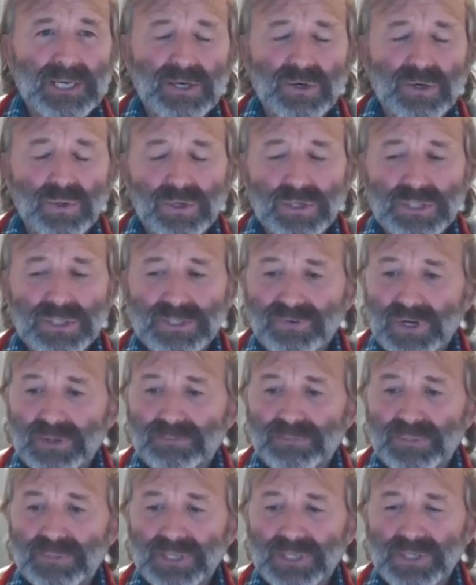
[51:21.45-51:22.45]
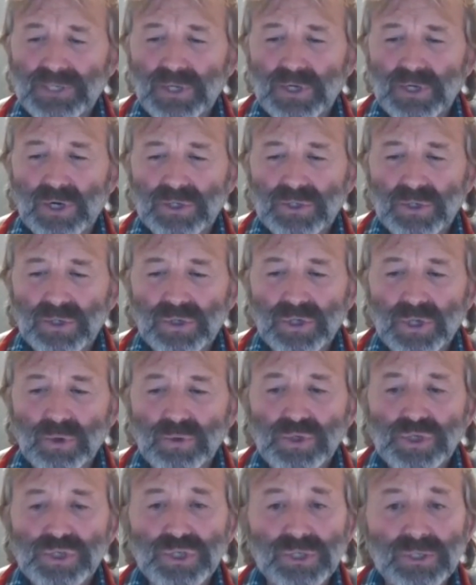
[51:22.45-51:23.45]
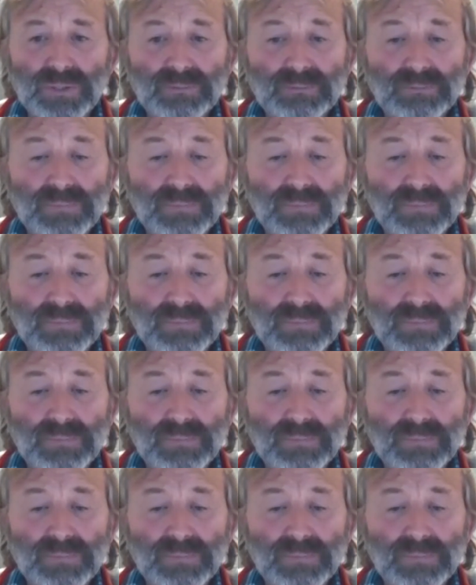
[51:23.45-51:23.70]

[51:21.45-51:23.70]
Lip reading: although it's a very big notion,